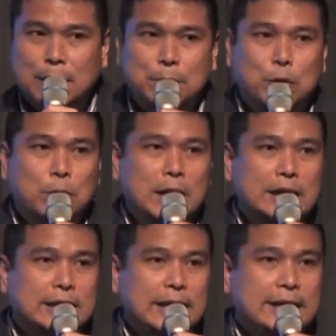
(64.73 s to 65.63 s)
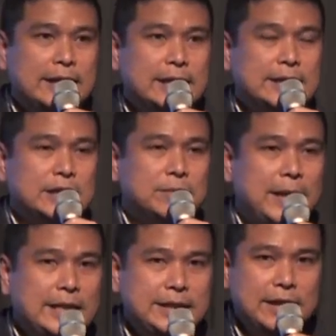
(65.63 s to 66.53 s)
Mobile data is
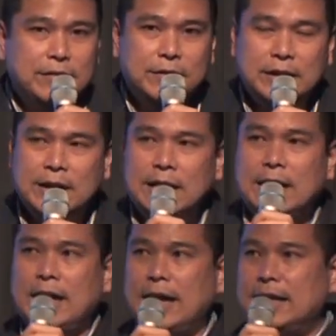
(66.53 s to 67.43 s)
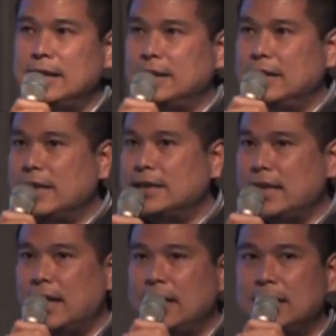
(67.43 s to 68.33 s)
expensive, and
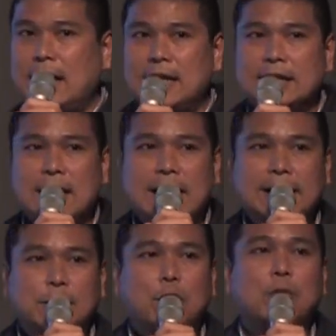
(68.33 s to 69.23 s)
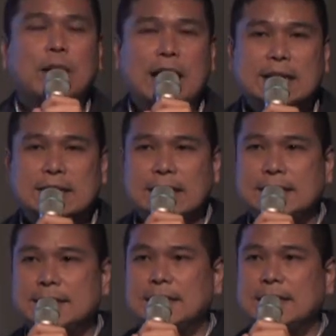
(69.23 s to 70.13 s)
DSL, landline, home
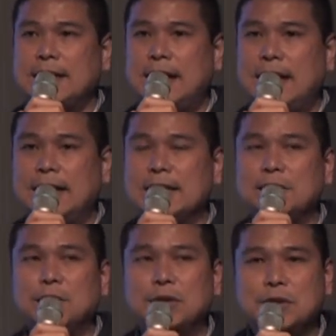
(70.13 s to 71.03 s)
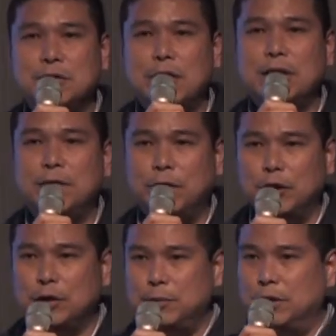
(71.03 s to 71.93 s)
access is also
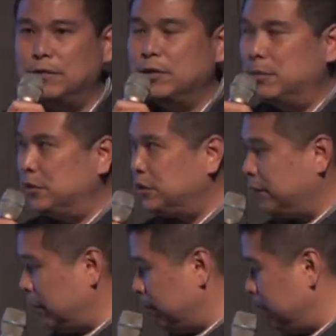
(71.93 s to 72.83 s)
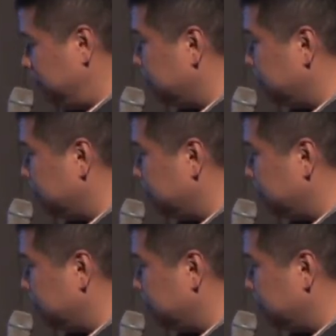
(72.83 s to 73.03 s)
unaffordable for most of them.